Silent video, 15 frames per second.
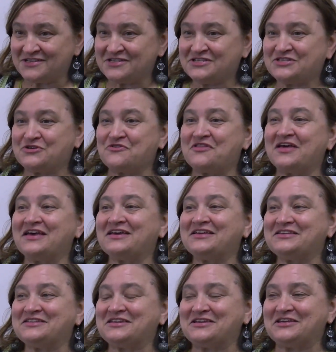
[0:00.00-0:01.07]
So
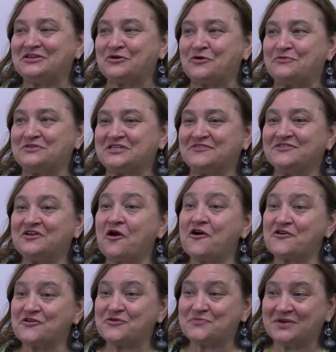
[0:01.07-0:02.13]
then, you know, it was even
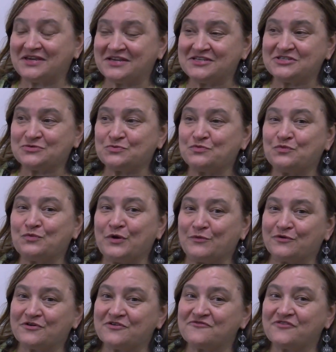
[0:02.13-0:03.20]
harder because we
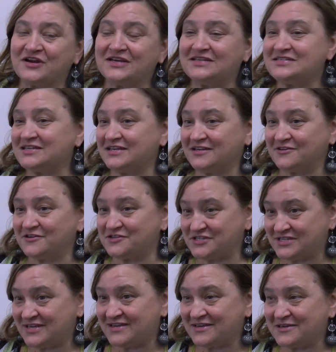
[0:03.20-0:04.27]
were afraid to get her
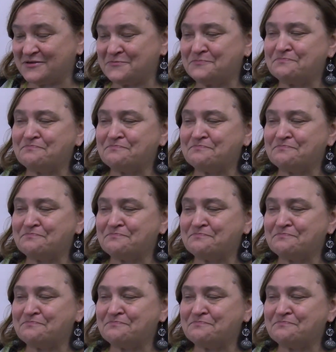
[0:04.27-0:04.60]
sick